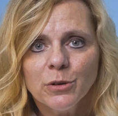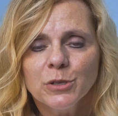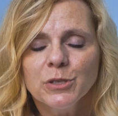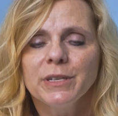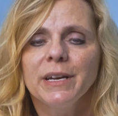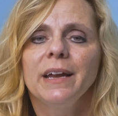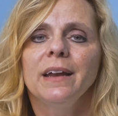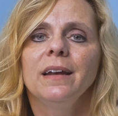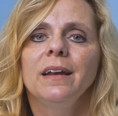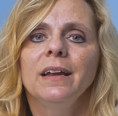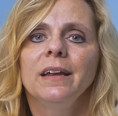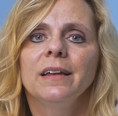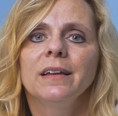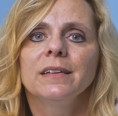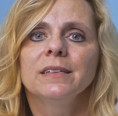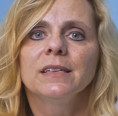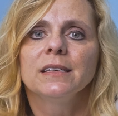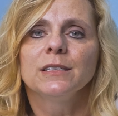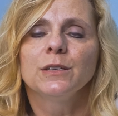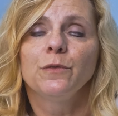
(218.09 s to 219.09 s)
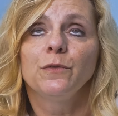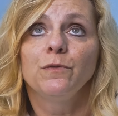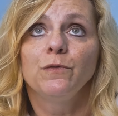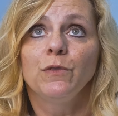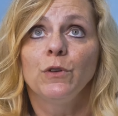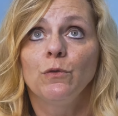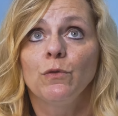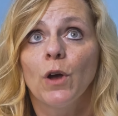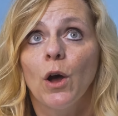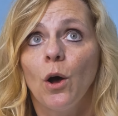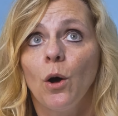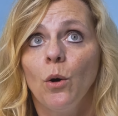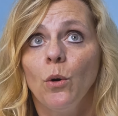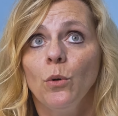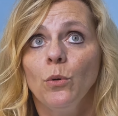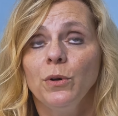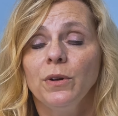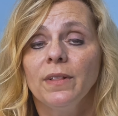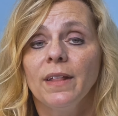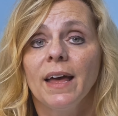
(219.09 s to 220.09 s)
understanding is if you've
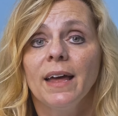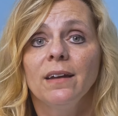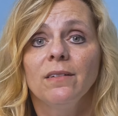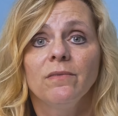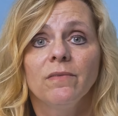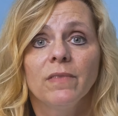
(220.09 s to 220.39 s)
owned that